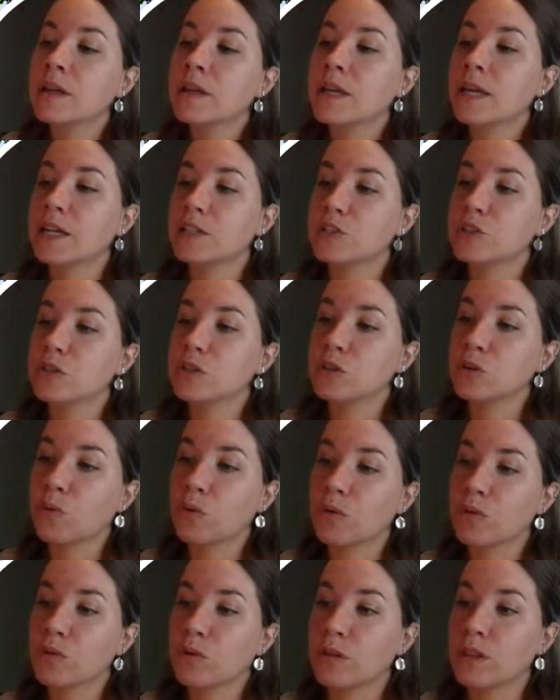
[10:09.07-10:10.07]
into the
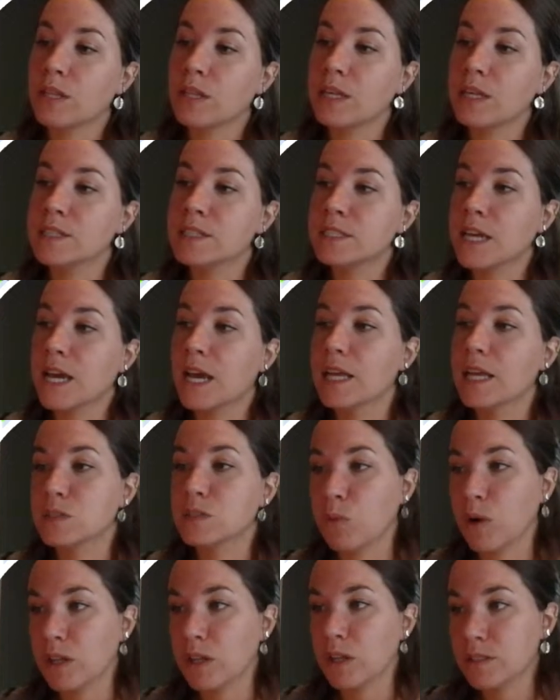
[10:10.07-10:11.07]
north-northeast as
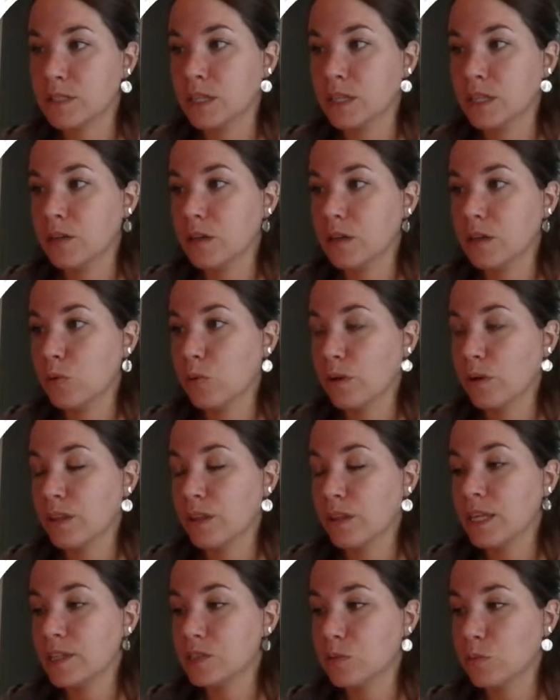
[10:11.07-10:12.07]
well as the
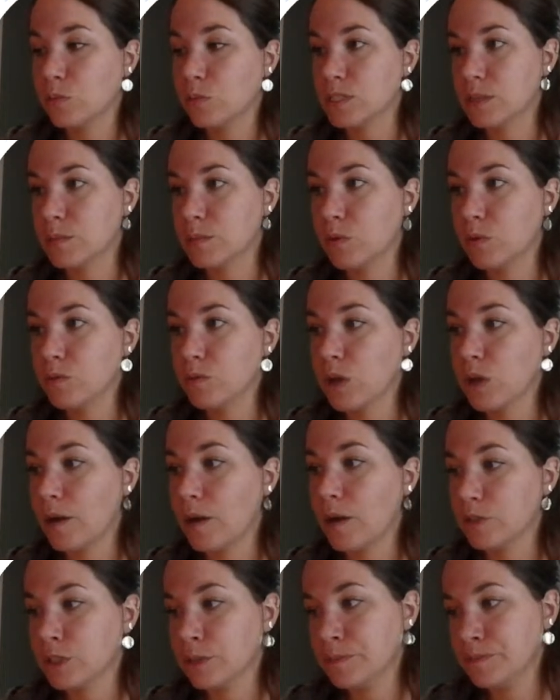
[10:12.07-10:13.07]
northeast once it moves
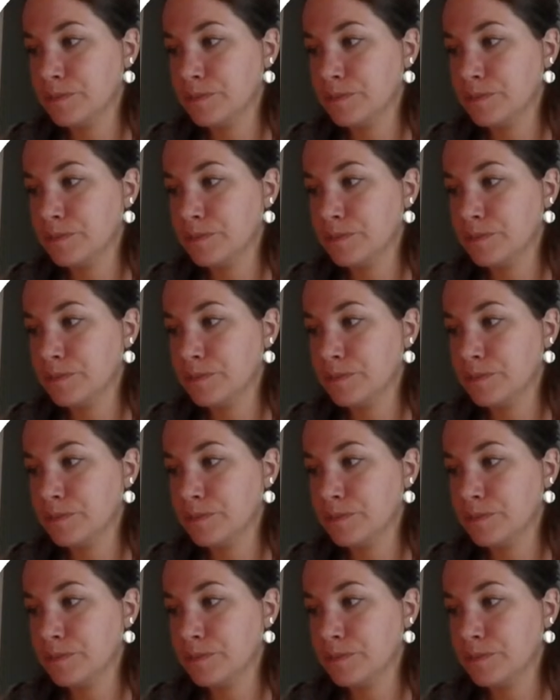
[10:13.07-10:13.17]
out.